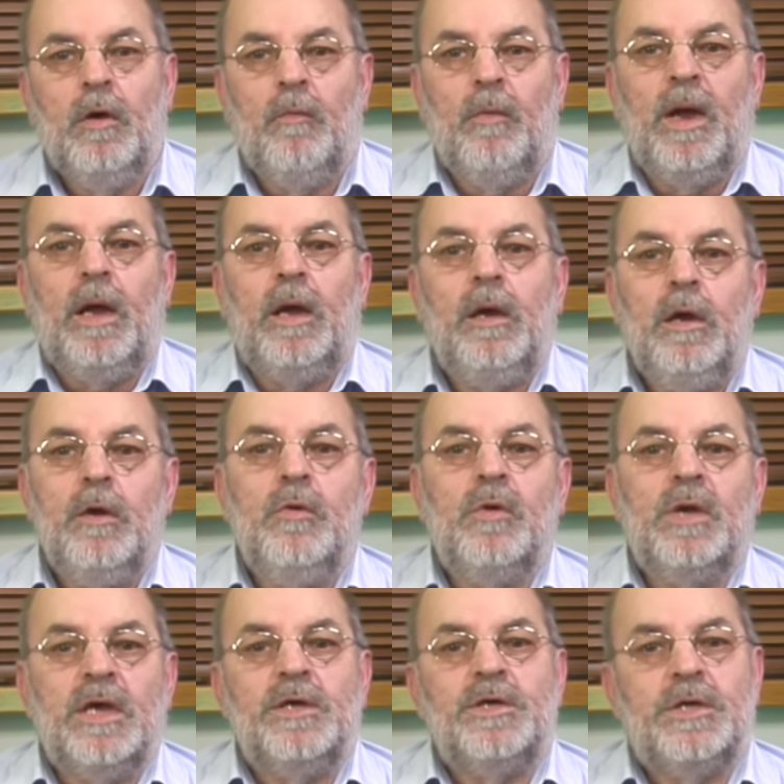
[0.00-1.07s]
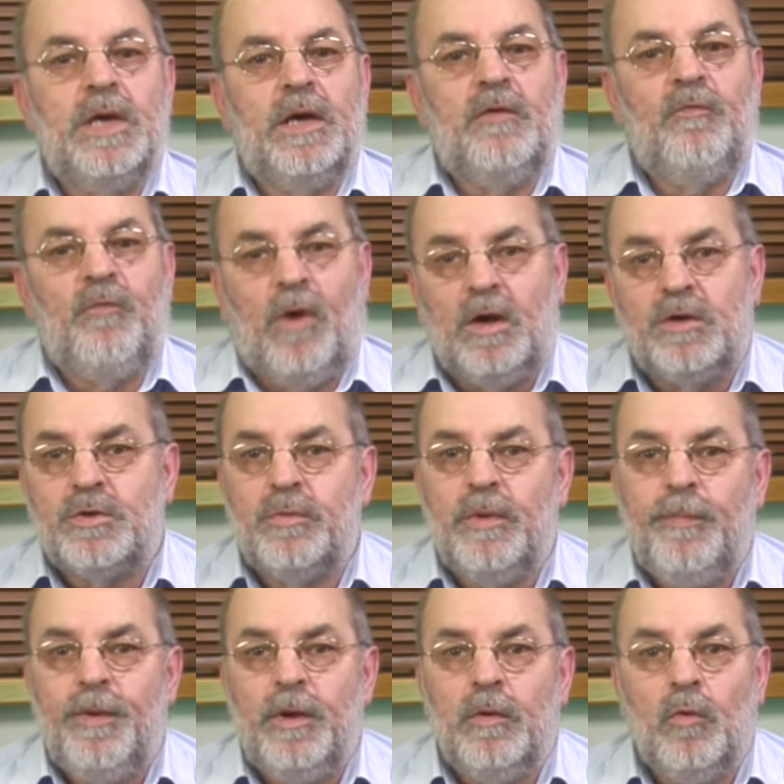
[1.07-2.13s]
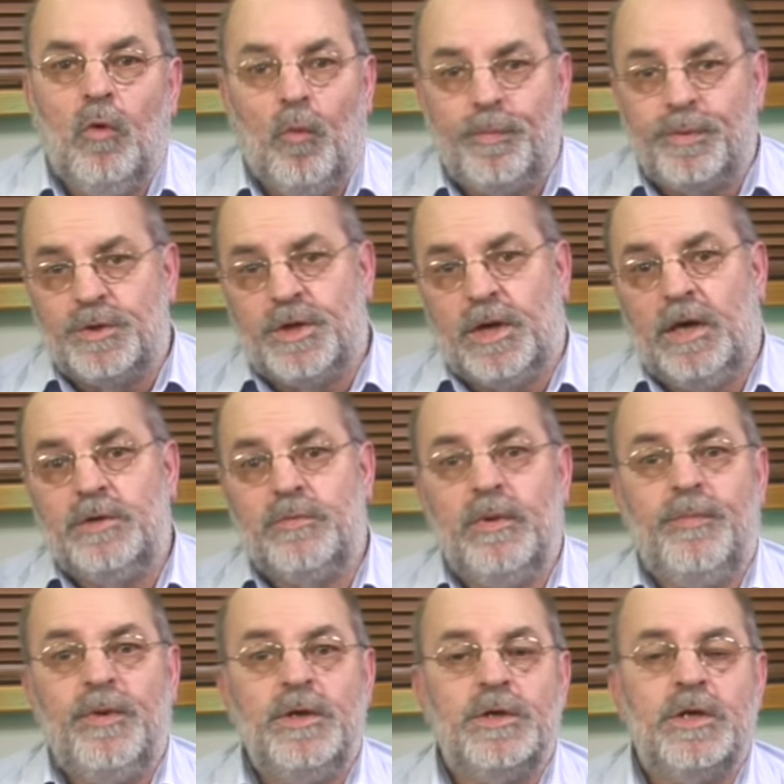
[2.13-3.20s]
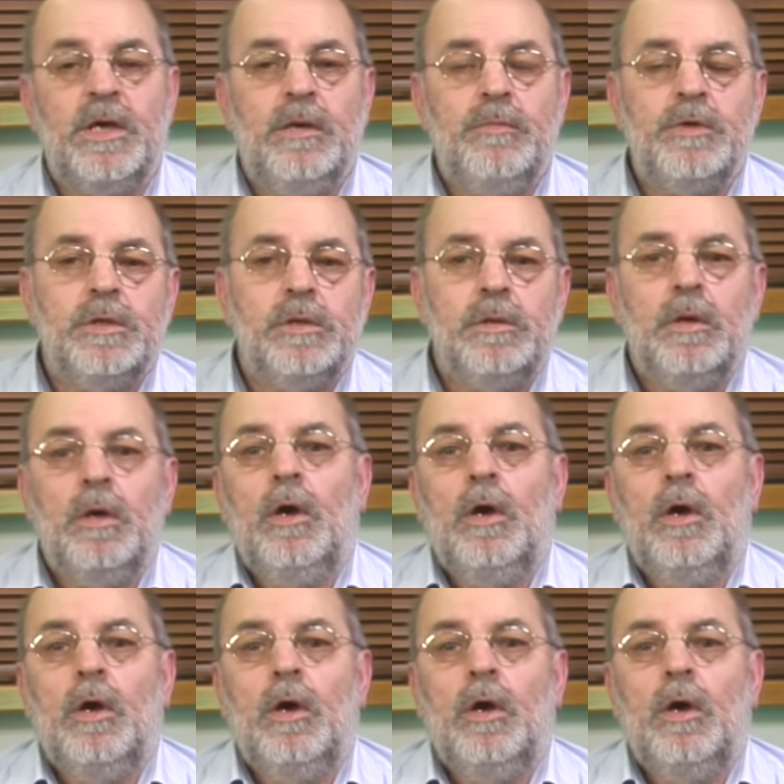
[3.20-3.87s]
where you can set fast ripping or precise ripping schemes,